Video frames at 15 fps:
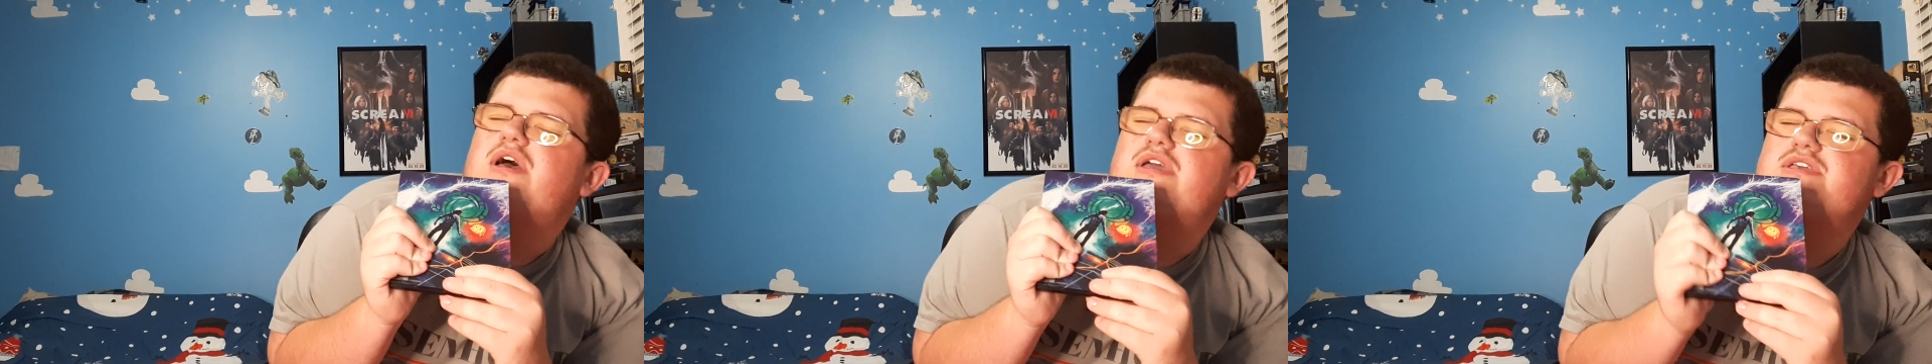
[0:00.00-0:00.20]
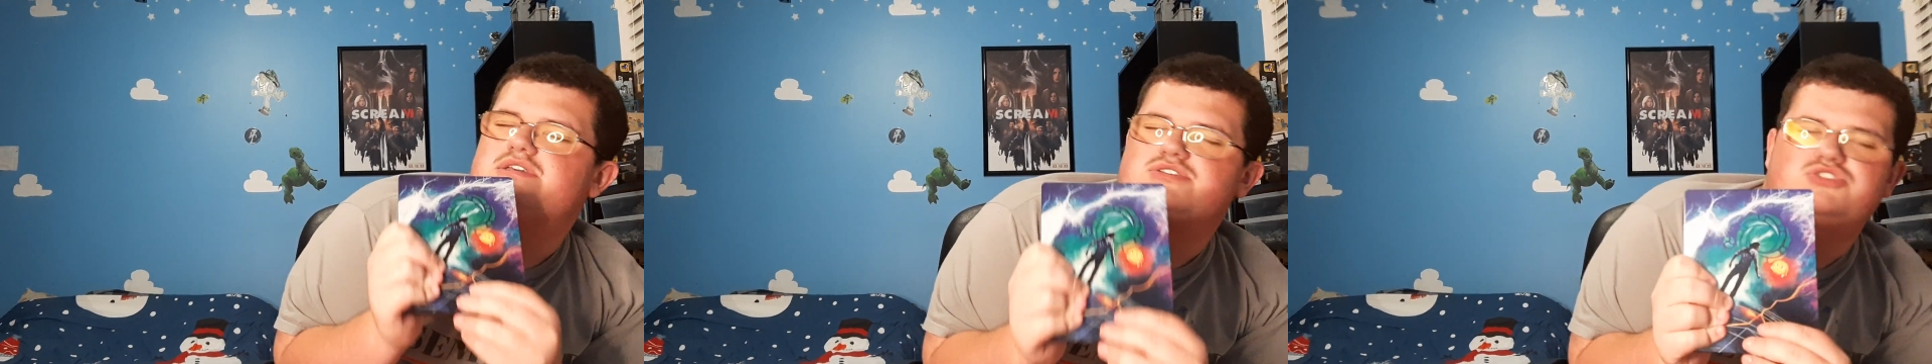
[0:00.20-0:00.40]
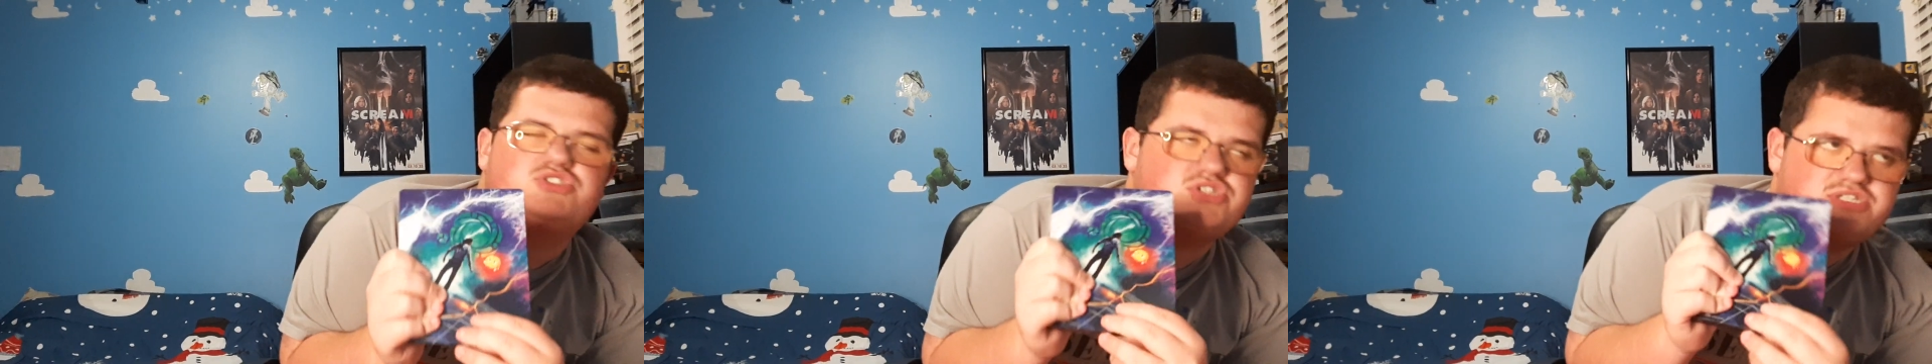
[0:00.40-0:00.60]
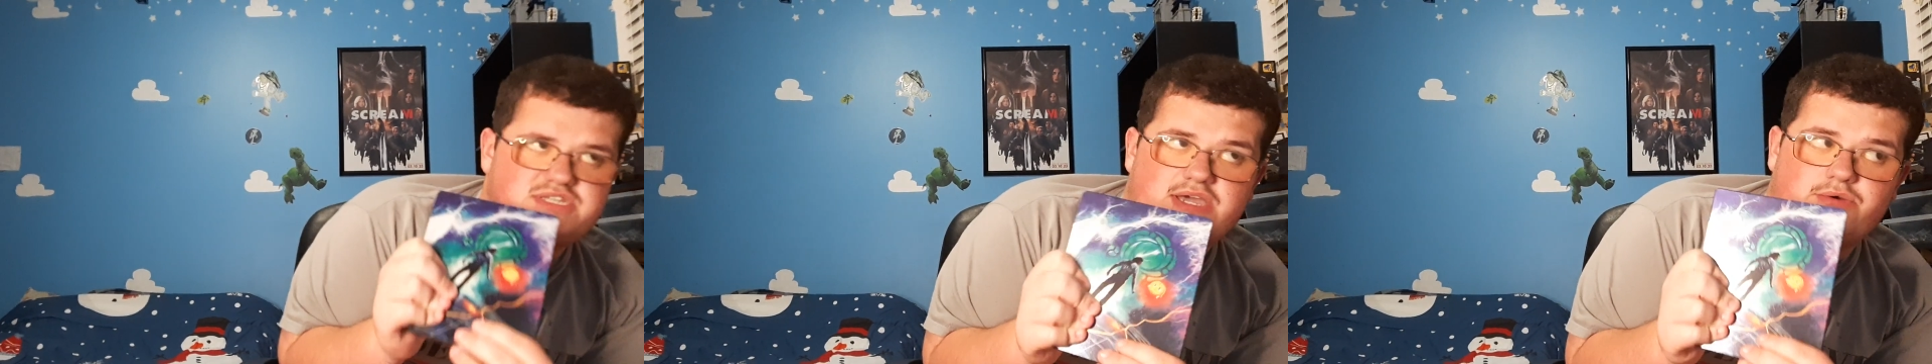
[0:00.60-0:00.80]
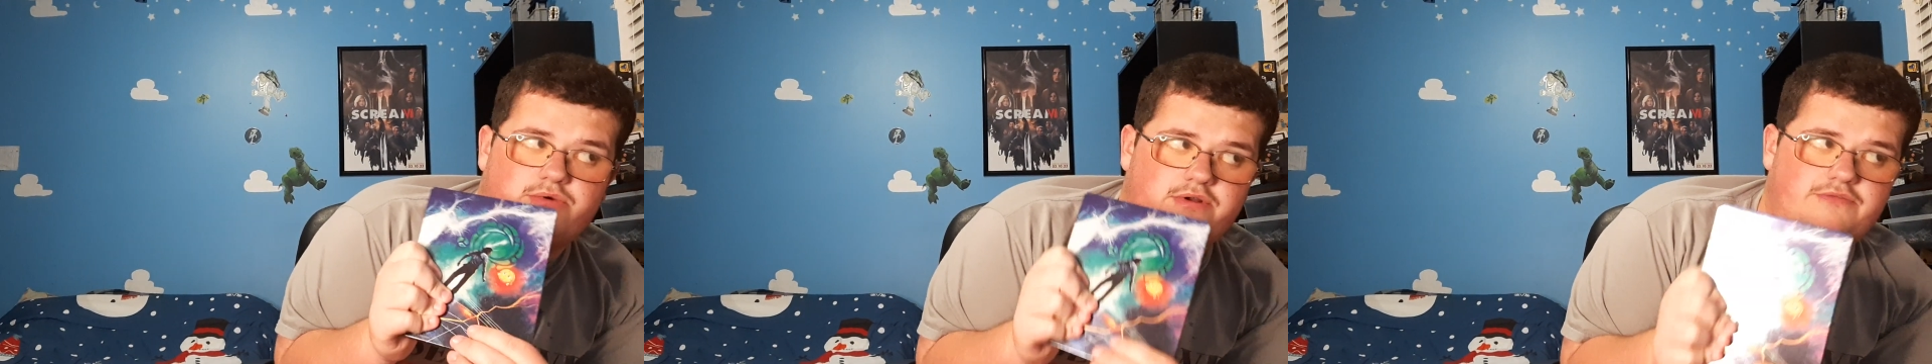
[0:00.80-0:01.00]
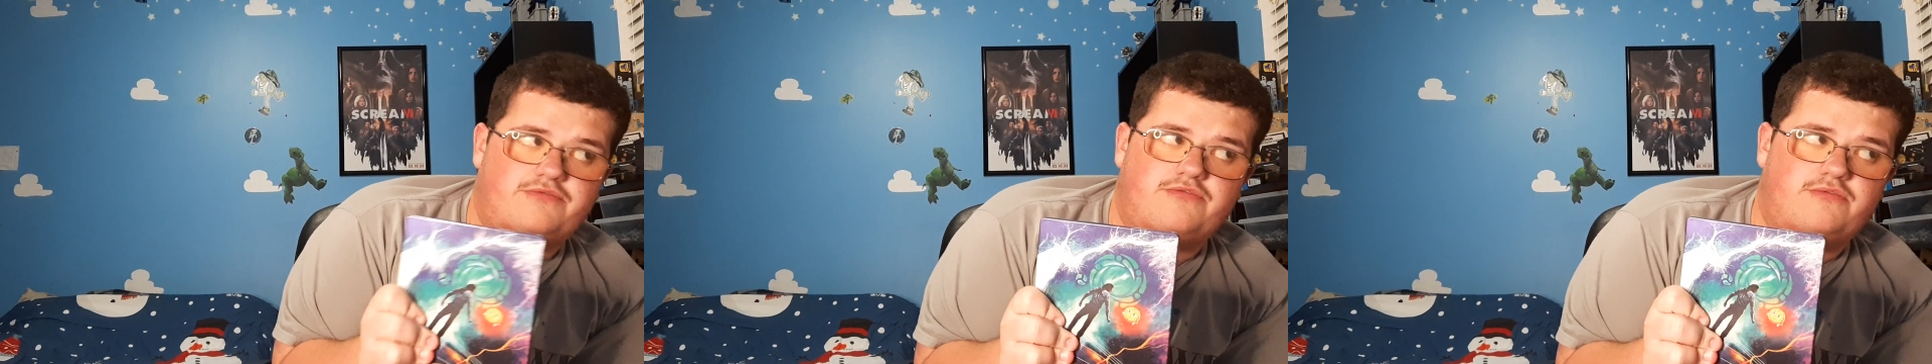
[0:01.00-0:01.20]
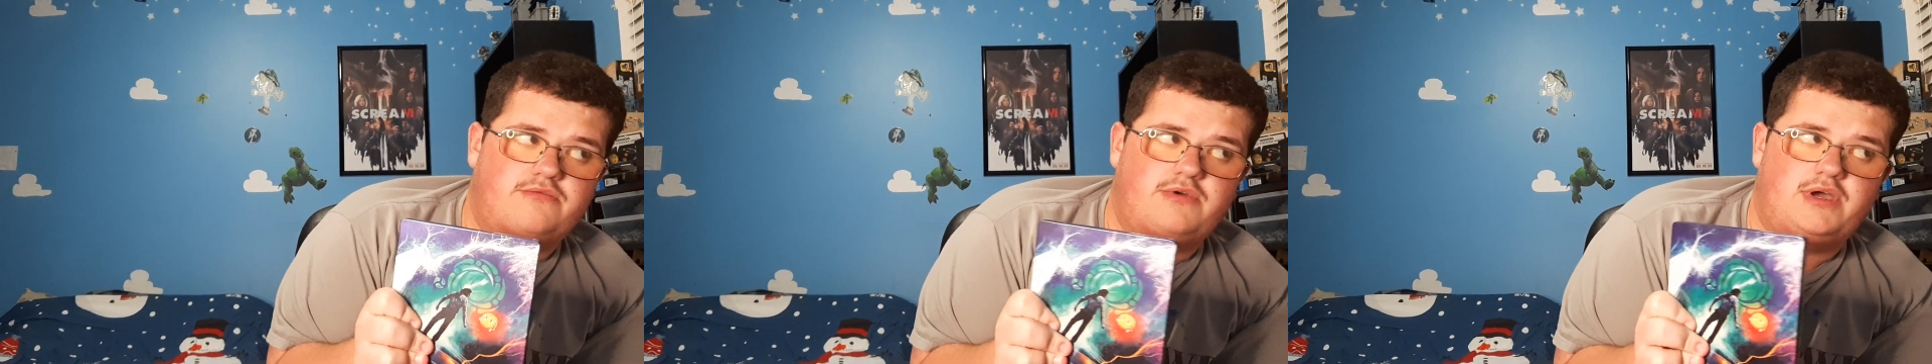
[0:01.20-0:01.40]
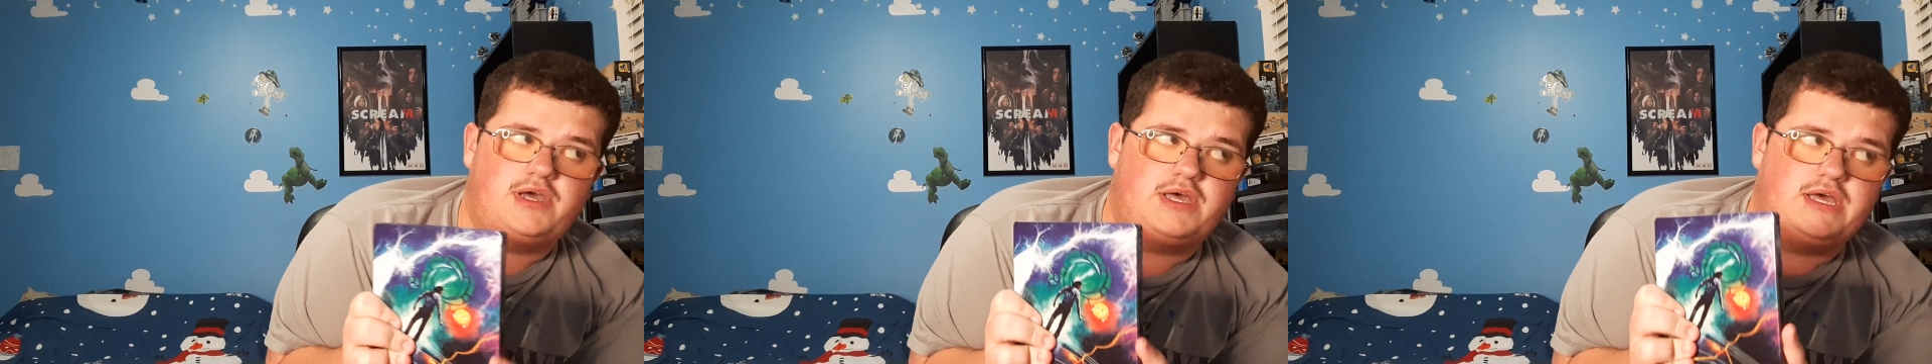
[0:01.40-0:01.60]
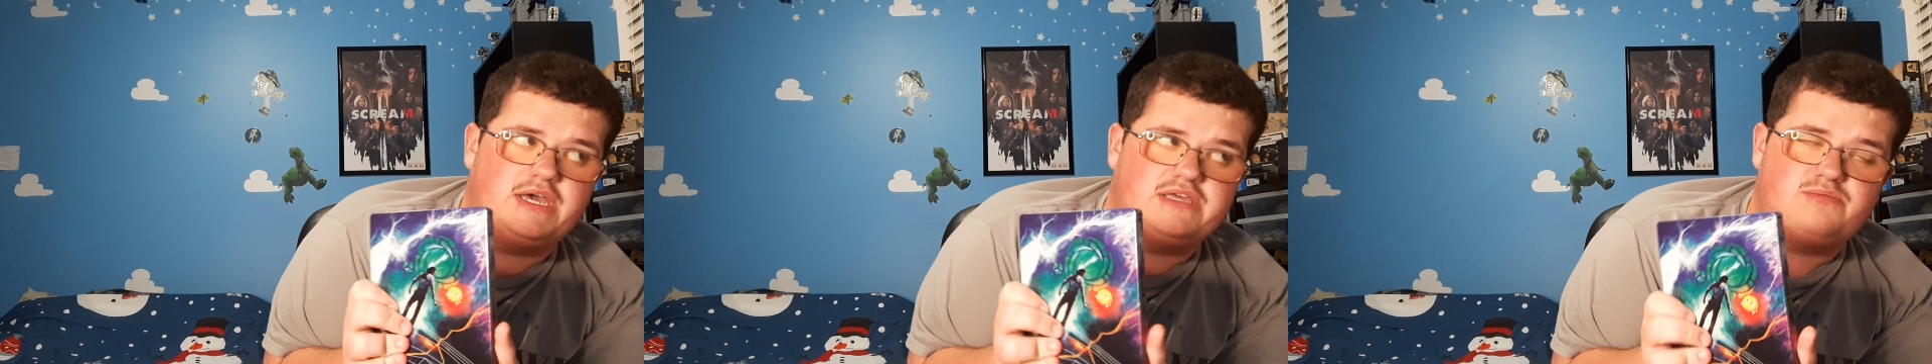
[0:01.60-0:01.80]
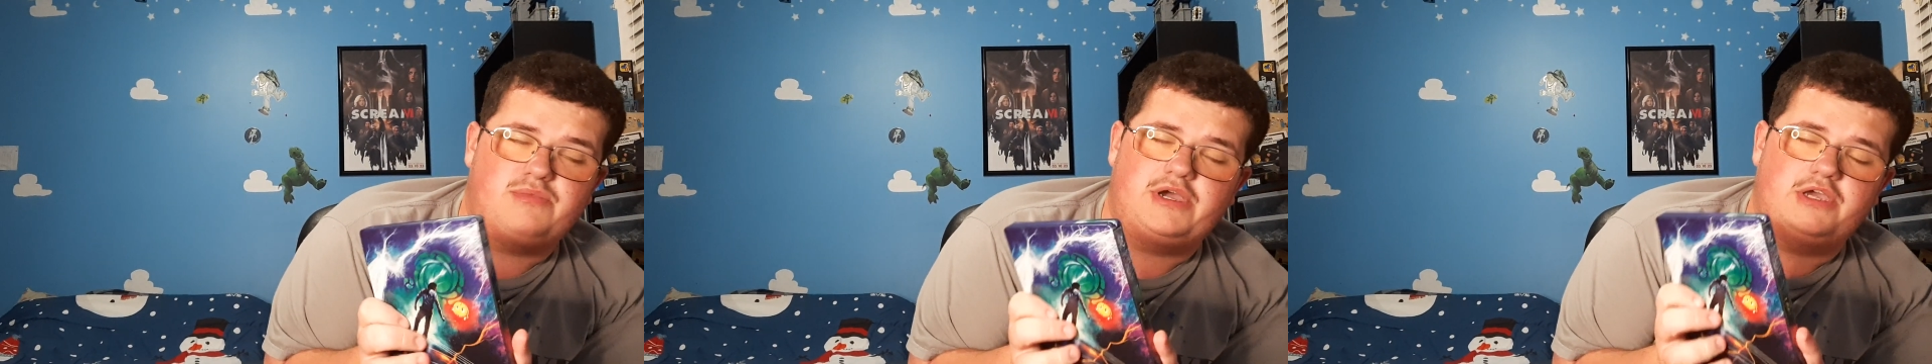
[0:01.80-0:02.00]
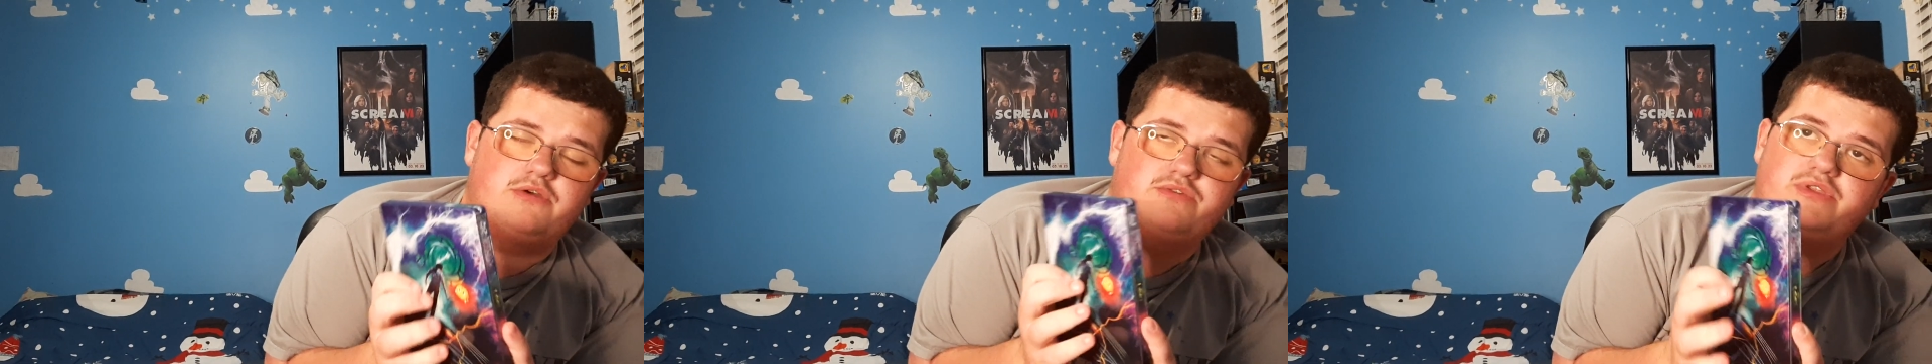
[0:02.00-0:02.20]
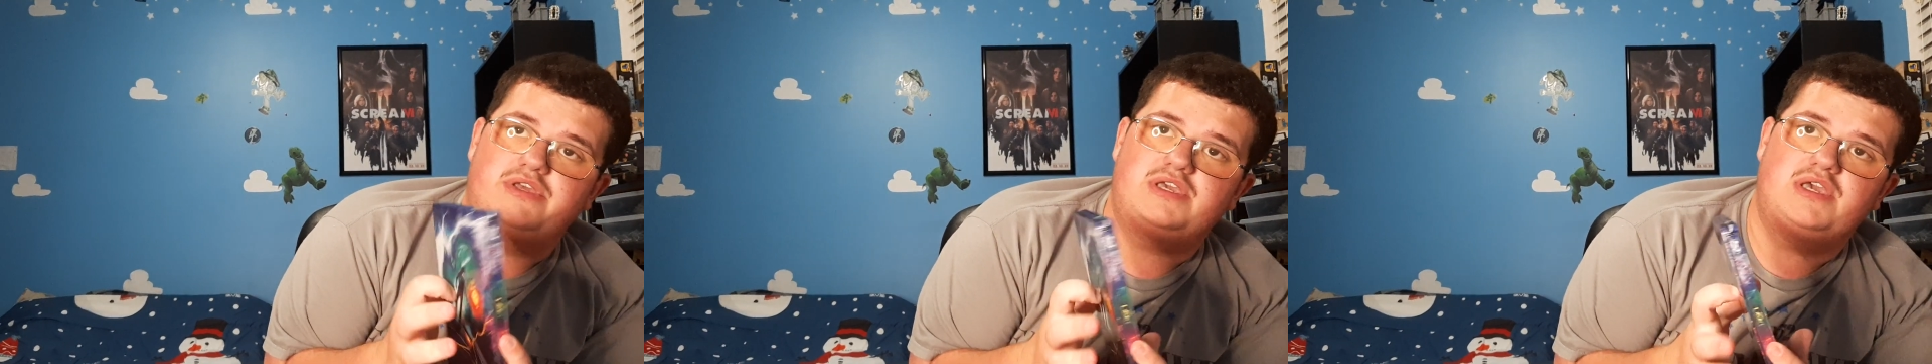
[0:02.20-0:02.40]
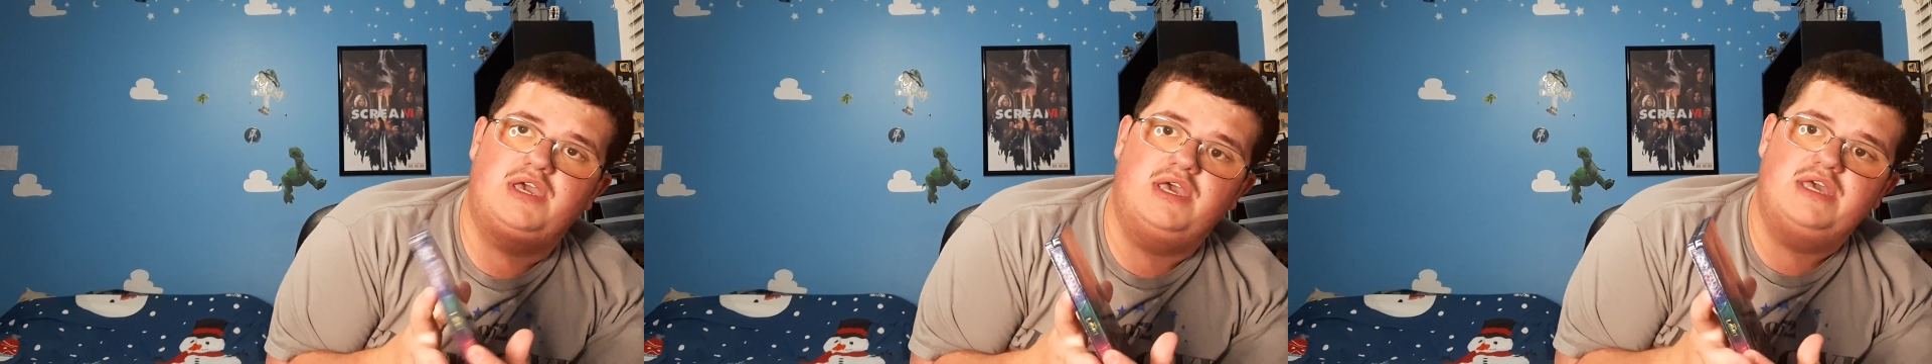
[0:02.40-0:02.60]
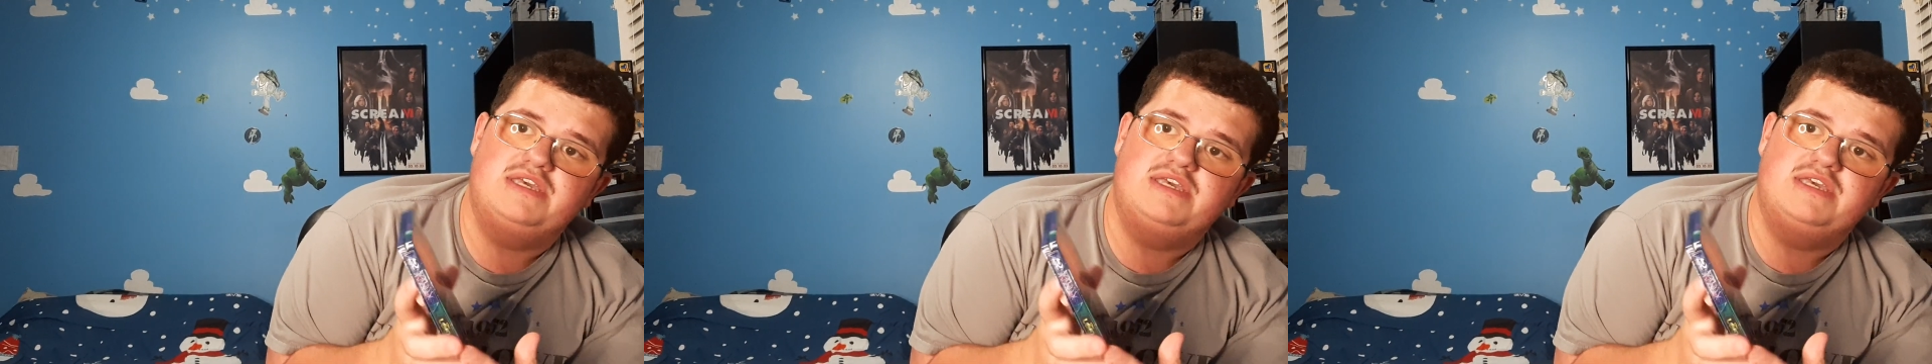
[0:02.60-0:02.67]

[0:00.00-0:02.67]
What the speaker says: It's just my only